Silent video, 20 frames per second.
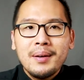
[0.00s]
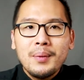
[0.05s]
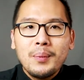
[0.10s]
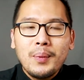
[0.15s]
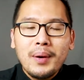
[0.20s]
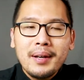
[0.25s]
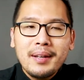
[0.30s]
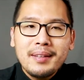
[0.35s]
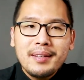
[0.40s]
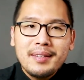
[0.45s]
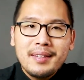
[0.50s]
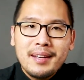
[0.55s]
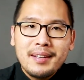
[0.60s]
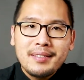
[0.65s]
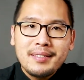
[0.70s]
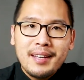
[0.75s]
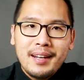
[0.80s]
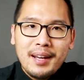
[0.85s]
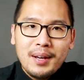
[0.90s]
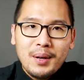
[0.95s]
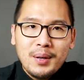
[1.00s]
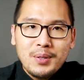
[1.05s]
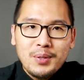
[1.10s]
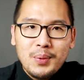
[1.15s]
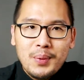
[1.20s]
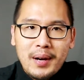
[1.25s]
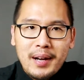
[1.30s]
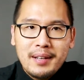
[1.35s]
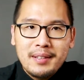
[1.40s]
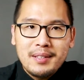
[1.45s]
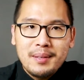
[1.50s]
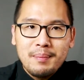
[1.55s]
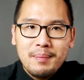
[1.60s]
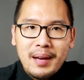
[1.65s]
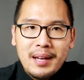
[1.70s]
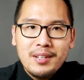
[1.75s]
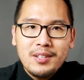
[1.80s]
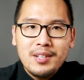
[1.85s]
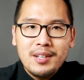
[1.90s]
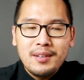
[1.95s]
One of the things that I also wanted to
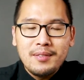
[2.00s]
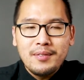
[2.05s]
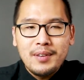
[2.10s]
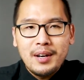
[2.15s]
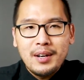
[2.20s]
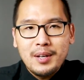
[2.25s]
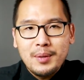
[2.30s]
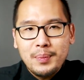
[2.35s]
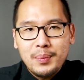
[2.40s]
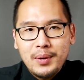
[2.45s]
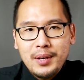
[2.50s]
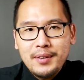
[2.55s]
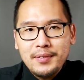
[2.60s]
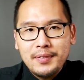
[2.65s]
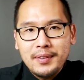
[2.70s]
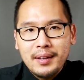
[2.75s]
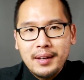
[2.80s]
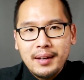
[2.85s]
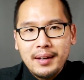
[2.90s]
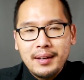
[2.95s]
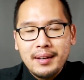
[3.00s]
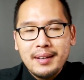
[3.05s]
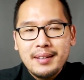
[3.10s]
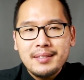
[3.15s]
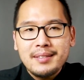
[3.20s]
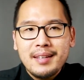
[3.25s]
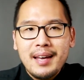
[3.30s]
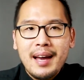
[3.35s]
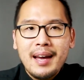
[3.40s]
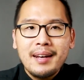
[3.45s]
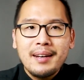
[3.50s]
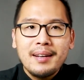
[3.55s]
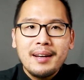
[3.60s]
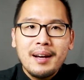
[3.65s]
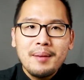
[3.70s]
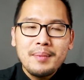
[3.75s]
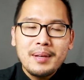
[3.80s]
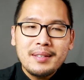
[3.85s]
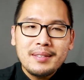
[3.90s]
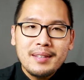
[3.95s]
mention very briefly is that
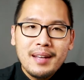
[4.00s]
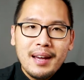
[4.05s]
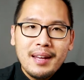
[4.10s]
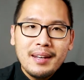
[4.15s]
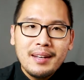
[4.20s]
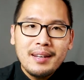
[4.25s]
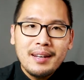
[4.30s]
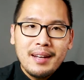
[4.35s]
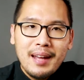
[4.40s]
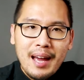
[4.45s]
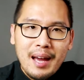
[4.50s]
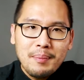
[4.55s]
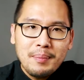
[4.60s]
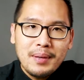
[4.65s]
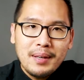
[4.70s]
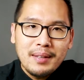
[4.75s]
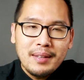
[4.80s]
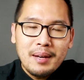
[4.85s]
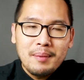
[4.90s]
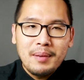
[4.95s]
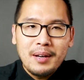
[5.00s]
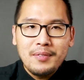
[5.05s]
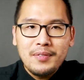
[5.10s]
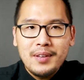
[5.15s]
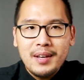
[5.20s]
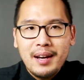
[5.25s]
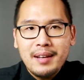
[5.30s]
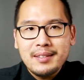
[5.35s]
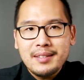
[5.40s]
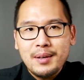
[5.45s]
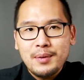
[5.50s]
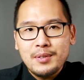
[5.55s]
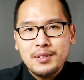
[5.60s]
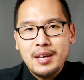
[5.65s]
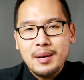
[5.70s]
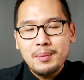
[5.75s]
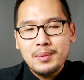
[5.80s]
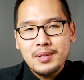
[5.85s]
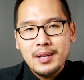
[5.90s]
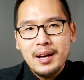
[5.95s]
I'm excited and happy that my fiance was
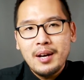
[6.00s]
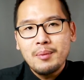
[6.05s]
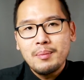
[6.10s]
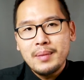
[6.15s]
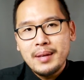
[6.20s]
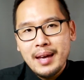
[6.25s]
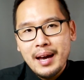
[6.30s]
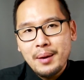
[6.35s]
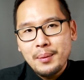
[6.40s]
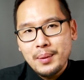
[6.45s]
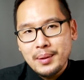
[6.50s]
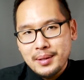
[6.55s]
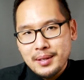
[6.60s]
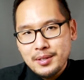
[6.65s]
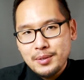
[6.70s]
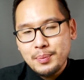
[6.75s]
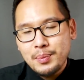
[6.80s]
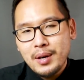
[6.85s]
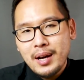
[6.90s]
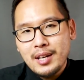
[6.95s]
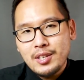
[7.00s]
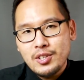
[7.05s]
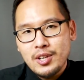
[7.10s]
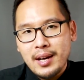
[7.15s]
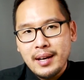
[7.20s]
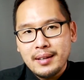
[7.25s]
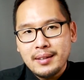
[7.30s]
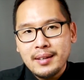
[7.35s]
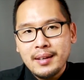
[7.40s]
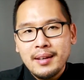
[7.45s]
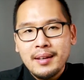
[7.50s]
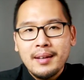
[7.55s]
able to help me out with this project.